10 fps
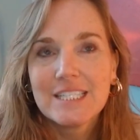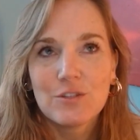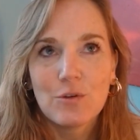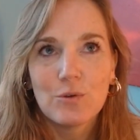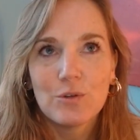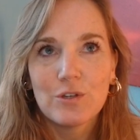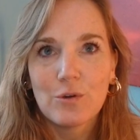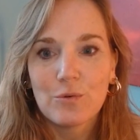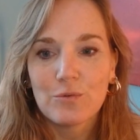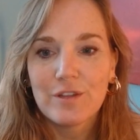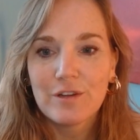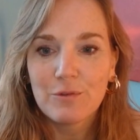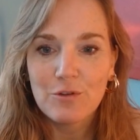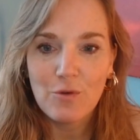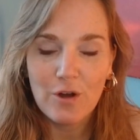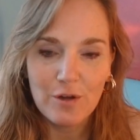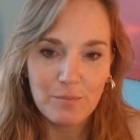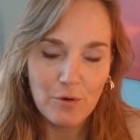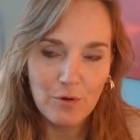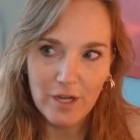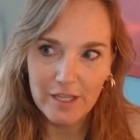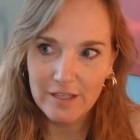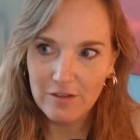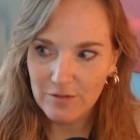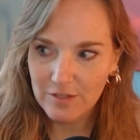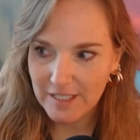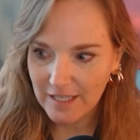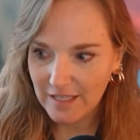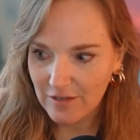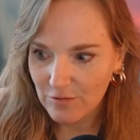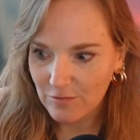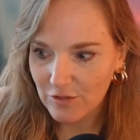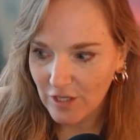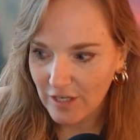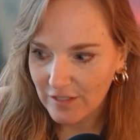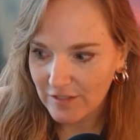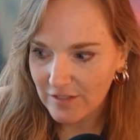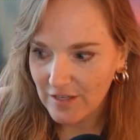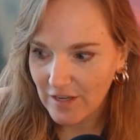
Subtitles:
So, there where you are at Bulk, I think you had said that you just,